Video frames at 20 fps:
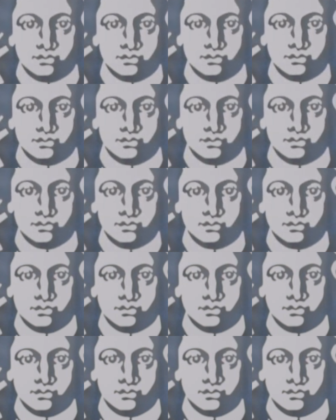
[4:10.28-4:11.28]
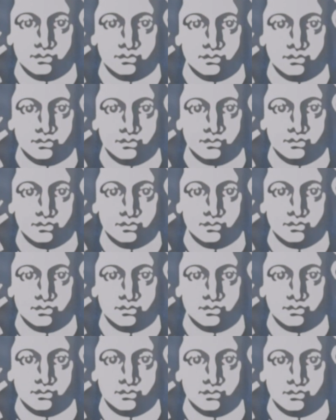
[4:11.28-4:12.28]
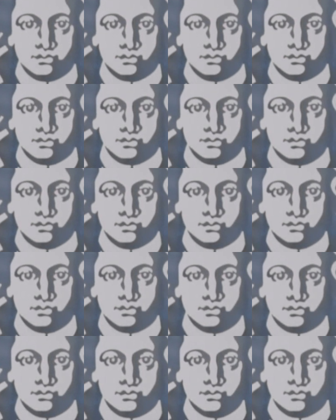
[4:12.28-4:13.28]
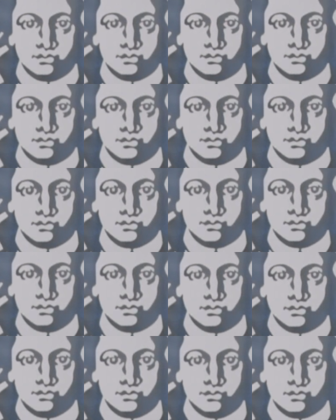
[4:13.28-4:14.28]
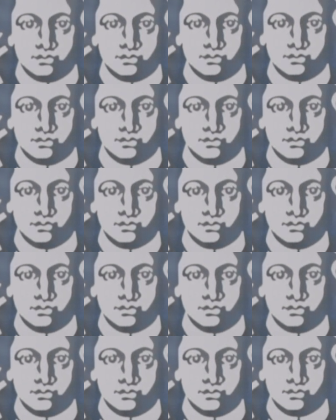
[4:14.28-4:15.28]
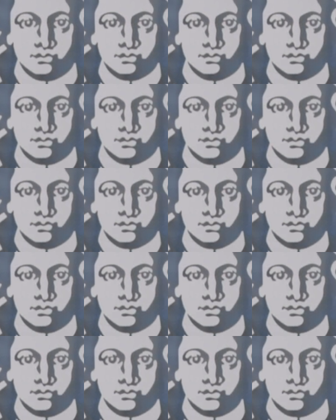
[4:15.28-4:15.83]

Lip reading: (not speaking)